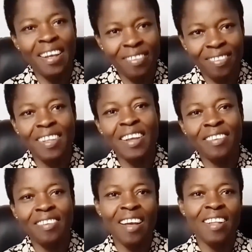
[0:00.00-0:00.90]

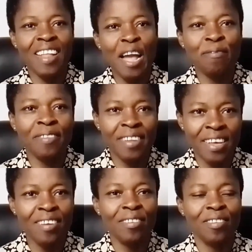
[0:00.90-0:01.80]
essential life
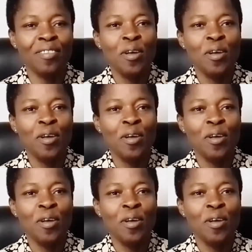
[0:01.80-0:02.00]
skills